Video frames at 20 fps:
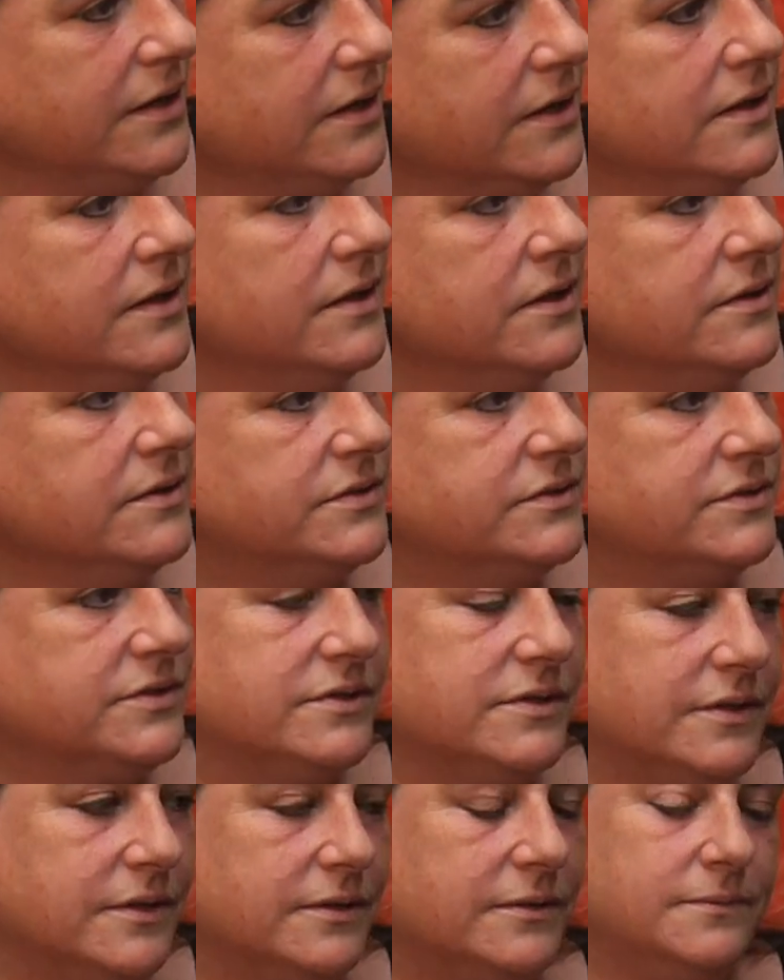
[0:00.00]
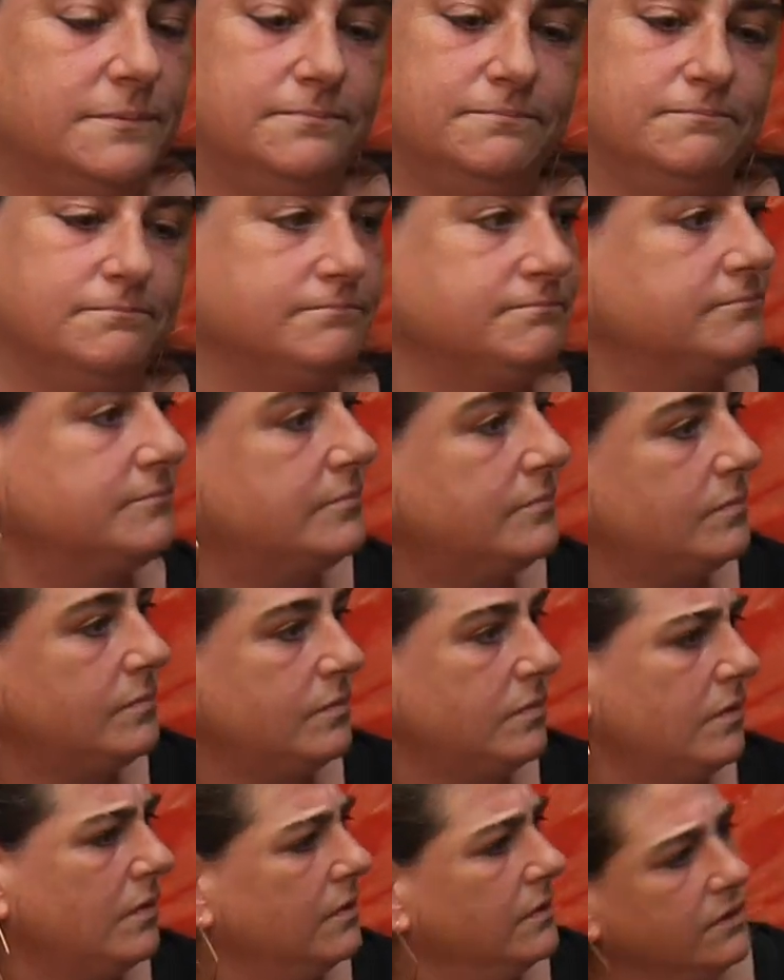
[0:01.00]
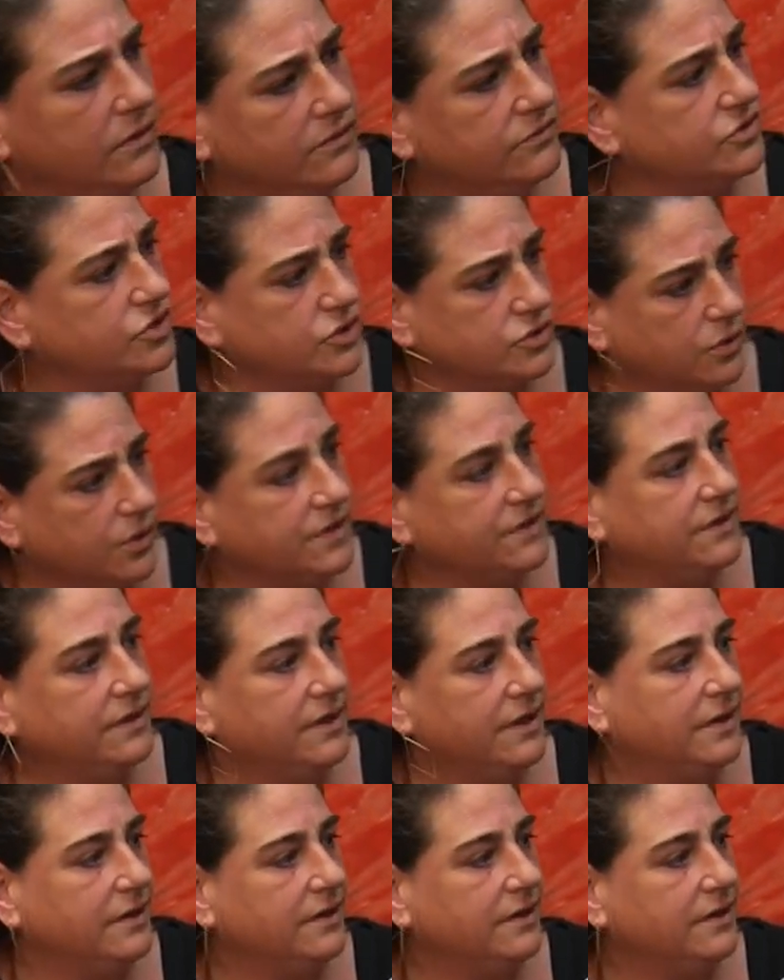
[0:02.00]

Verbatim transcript: crazy. Before so, that, you just opened something up. Sure did.